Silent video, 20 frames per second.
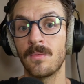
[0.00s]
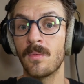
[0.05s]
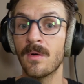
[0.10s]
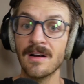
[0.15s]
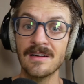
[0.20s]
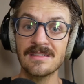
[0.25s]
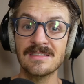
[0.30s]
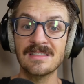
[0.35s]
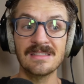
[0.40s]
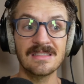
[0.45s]

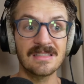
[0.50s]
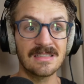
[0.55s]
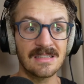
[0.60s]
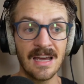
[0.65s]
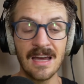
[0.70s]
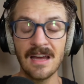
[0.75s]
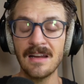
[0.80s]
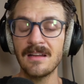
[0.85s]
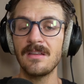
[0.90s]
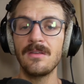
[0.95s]
Whereas
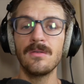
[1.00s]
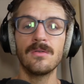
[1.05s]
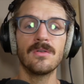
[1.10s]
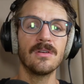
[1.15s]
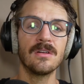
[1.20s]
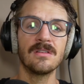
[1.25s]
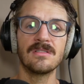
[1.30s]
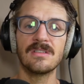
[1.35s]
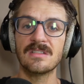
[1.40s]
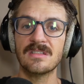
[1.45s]
instead, you
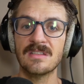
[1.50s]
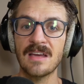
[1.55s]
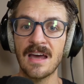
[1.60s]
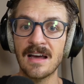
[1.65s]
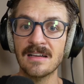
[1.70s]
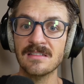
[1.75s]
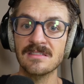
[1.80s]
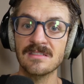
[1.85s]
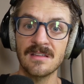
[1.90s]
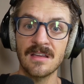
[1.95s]
could have just
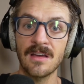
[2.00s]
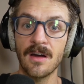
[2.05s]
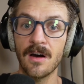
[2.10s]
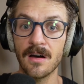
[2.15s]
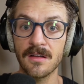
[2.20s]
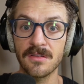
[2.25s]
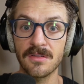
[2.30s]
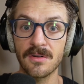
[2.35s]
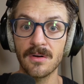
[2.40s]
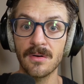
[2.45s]
asked the
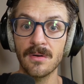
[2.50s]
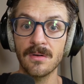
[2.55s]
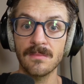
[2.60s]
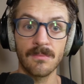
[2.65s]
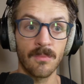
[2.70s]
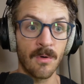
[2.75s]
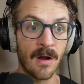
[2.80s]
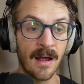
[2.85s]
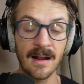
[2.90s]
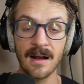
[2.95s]
author
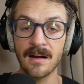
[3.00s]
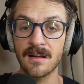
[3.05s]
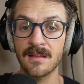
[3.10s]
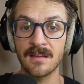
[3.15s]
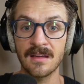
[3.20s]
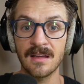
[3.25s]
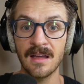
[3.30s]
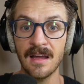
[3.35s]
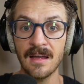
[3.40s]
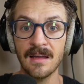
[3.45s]
right out of
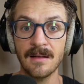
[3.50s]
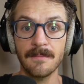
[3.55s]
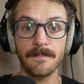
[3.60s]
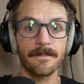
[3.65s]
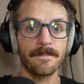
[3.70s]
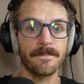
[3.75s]
the gate,